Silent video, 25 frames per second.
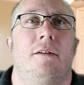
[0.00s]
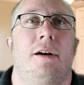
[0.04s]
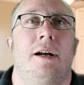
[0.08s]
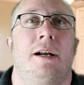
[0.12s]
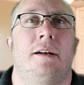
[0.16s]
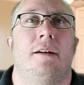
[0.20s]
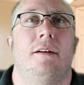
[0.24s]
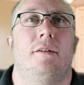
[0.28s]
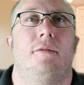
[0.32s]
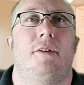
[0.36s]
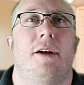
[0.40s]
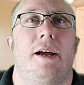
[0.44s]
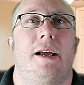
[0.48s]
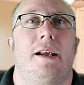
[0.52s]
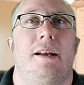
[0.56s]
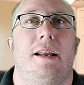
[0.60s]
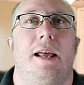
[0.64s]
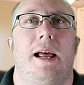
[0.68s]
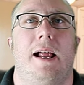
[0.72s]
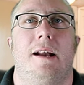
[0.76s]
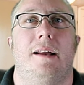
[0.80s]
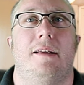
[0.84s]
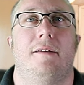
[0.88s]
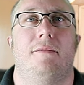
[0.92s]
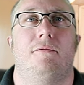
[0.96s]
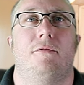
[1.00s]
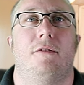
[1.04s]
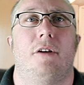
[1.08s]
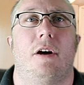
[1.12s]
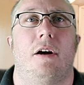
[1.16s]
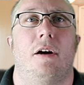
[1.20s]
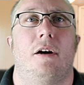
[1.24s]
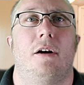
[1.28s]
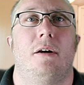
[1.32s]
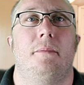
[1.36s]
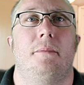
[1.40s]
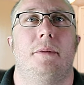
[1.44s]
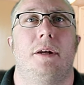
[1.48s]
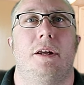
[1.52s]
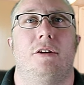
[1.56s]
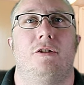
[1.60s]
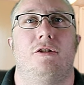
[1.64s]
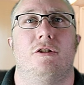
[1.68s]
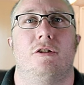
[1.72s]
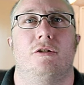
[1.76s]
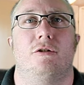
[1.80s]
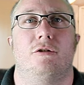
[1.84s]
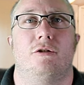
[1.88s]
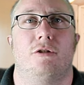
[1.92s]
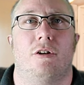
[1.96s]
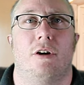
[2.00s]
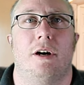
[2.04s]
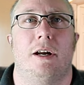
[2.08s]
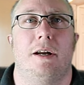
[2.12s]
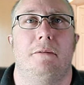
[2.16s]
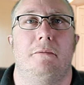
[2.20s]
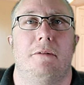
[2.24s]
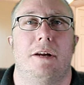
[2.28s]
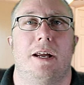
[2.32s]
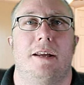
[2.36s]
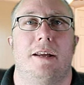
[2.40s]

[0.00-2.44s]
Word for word: around to find out if Durham is your dream